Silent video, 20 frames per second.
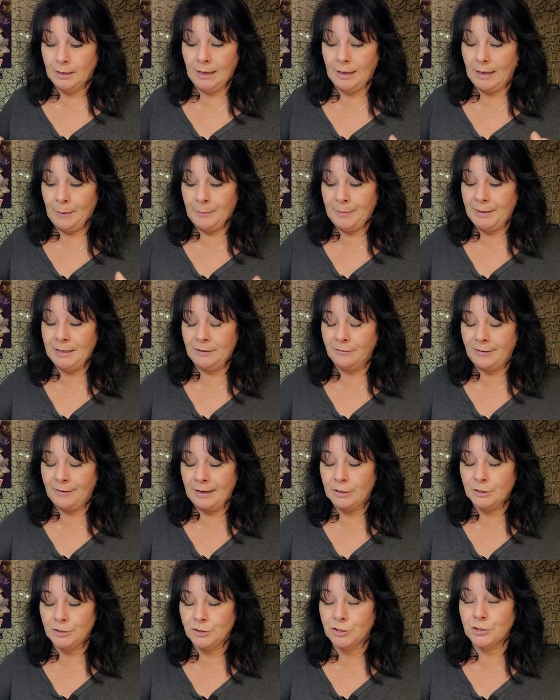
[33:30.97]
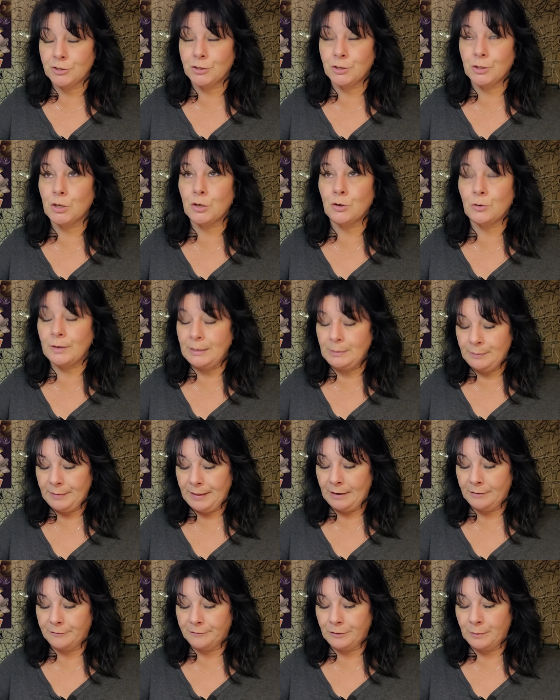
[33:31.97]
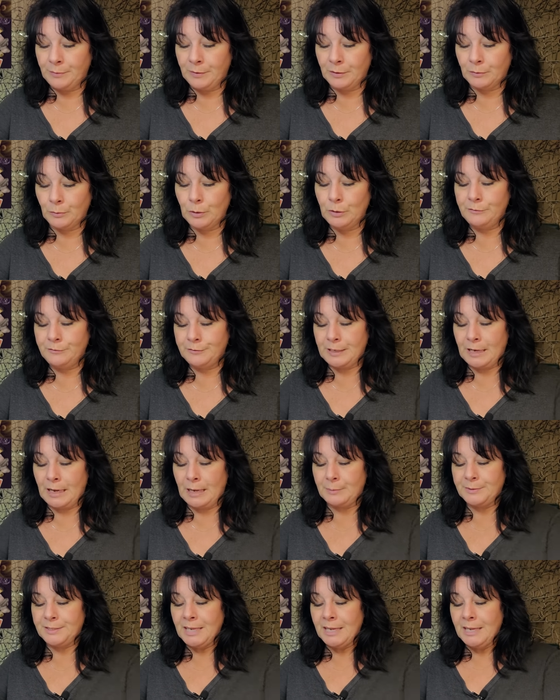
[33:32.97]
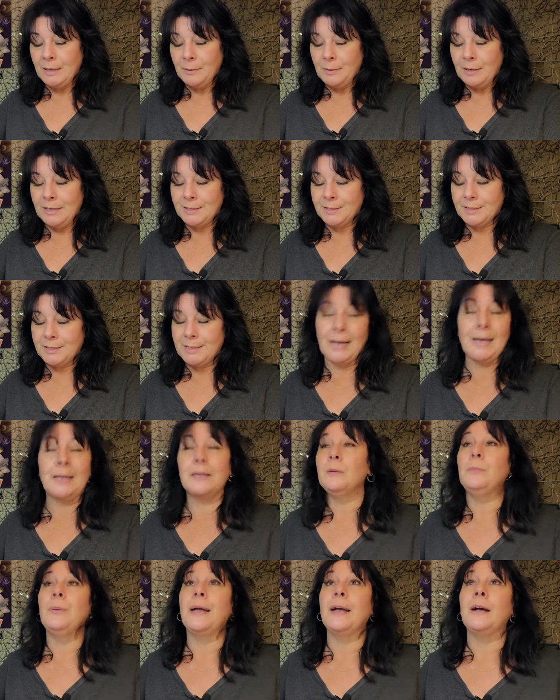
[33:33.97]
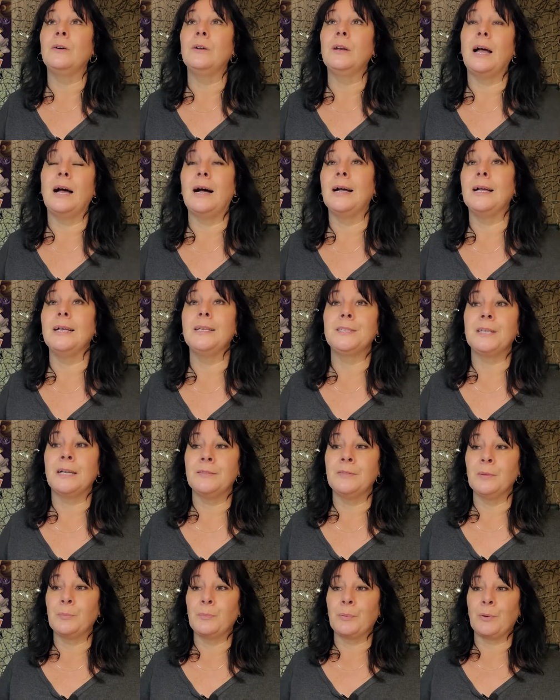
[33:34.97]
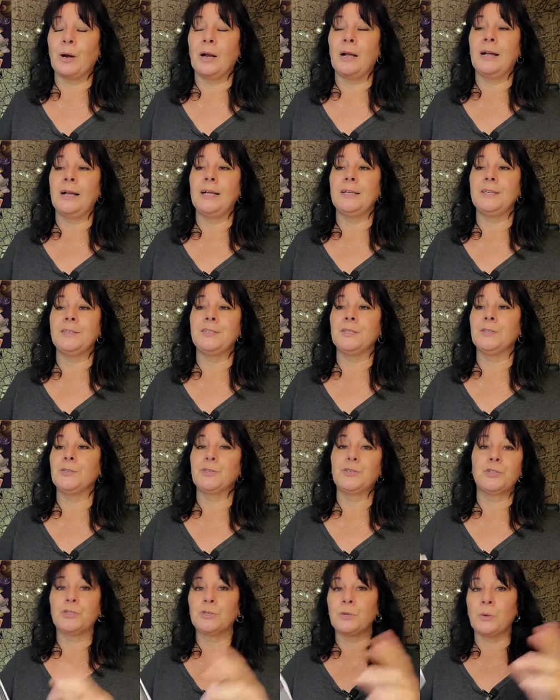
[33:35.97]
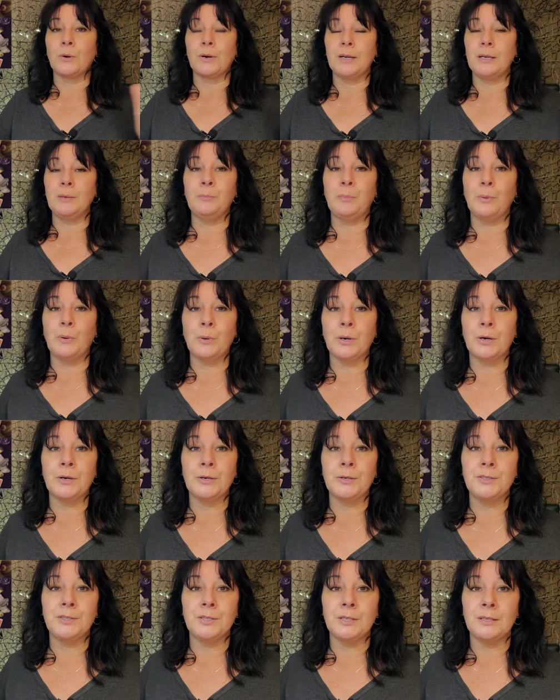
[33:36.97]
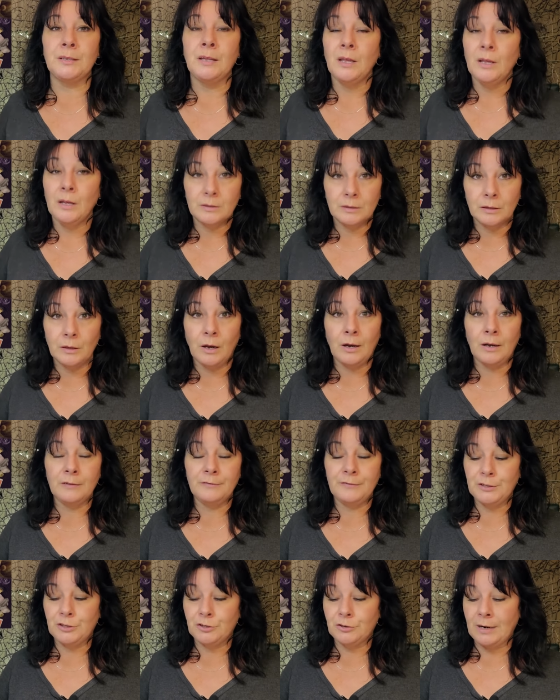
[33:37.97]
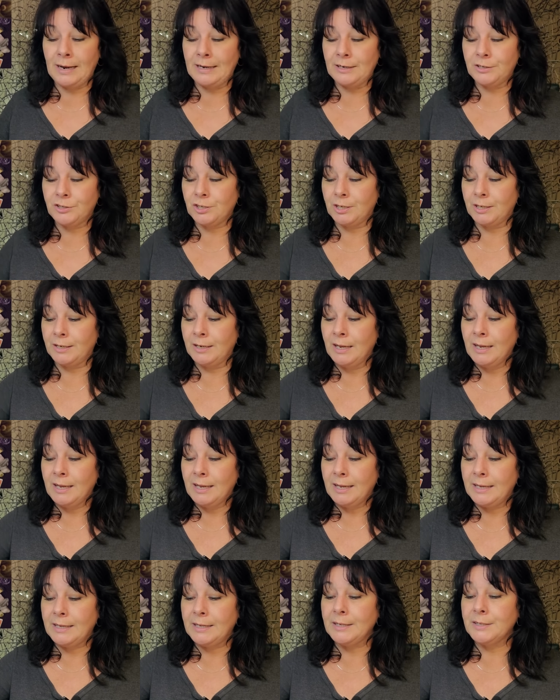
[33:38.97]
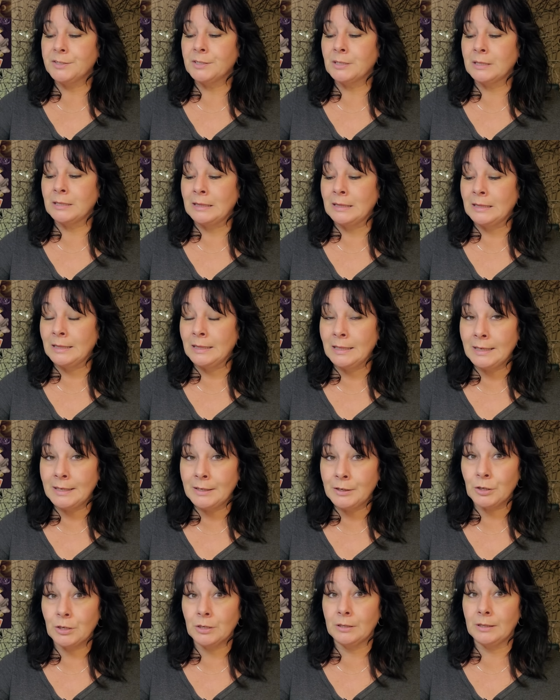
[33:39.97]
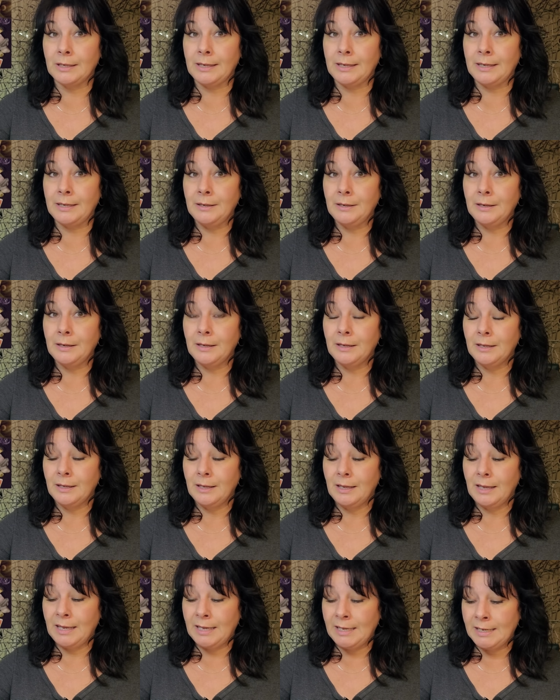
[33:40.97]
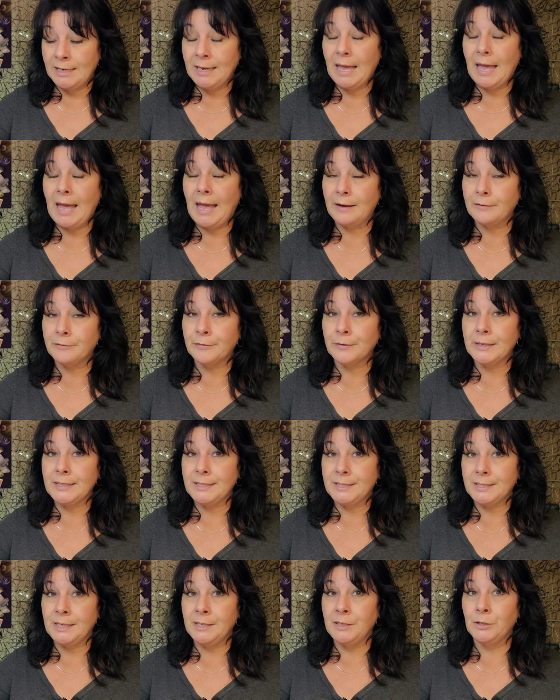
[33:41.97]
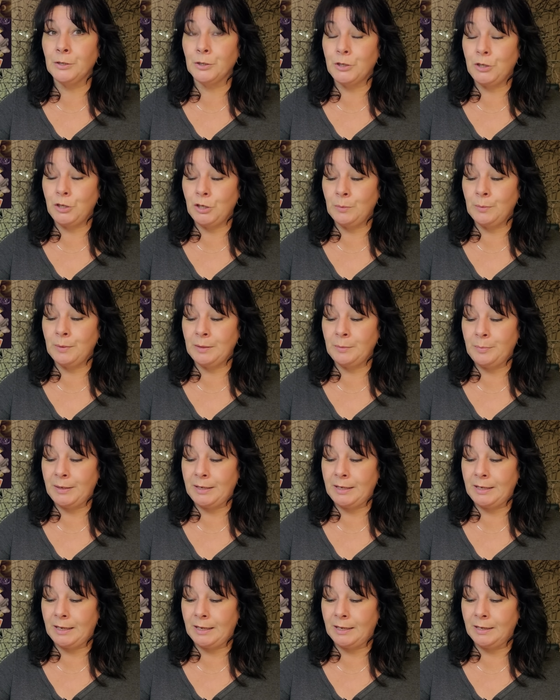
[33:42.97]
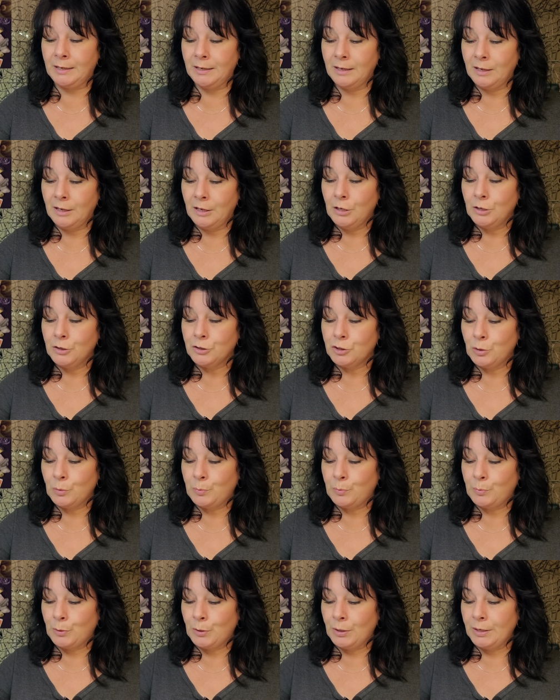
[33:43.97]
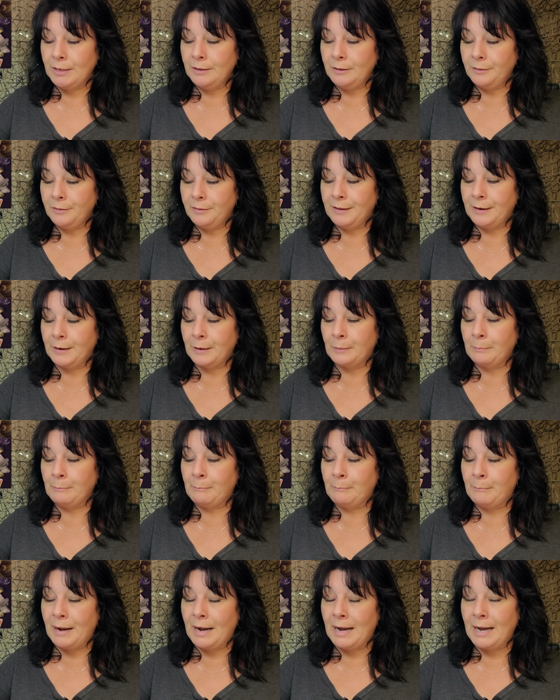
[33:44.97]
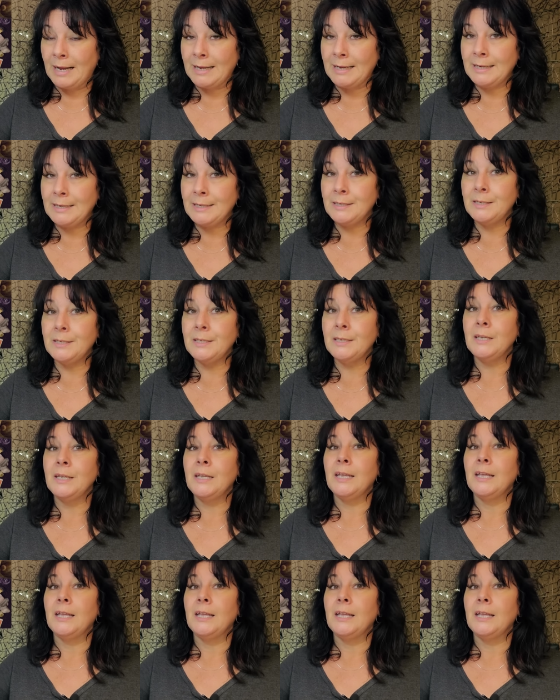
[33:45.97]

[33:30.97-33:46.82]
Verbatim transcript: I mean, if I could just scream that from the rooftops, it's not about eyes on the prize and storyboards and law of attraction. It is literally in every single human being to put their mind